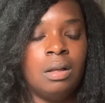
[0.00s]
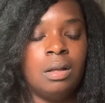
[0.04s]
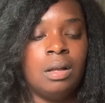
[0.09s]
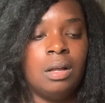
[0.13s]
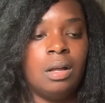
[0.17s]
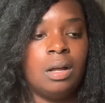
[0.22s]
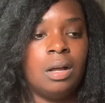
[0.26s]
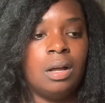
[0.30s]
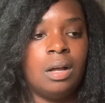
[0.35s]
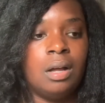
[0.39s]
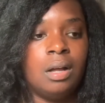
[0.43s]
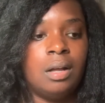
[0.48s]

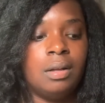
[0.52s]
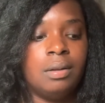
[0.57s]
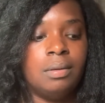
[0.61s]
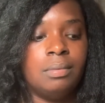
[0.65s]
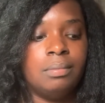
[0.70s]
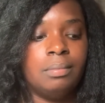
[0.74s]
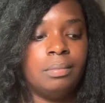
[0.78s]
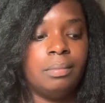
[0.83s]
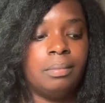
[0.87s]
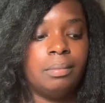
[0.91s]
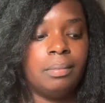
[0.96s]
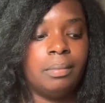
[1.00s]

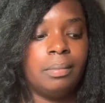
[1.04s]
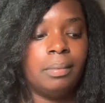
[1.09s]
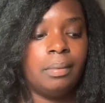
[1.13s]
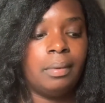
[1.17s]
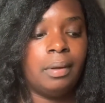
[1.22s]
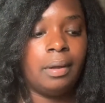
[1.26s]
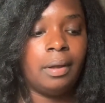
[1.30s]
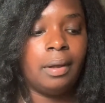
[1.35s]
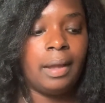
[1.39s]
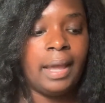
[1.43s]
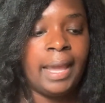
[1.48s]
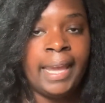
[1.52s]

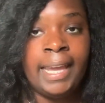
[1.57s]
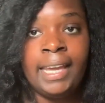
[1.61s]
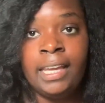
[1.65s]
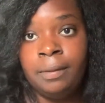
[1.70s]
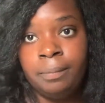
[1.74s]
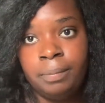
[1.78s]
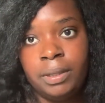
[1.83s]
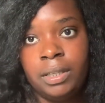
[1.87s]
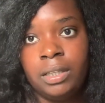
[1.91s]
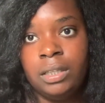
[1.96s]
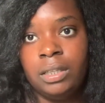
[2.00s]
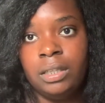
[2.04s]

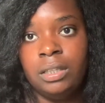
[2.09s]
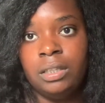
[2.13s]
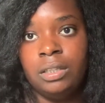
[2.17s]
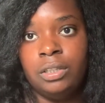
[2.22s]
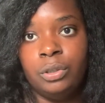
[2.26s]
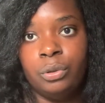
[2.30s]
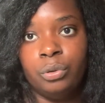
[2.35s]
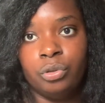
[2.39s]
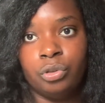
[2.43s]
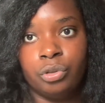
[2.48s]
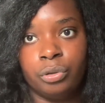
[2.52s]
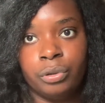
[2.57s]
A&P,
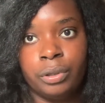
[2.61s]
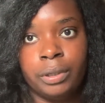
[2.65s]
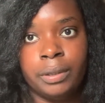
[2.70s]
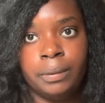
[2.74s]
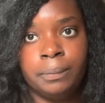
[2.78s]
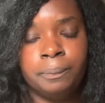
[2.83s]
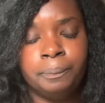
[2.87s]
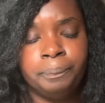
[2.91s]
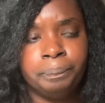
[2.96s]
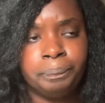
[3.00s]
usually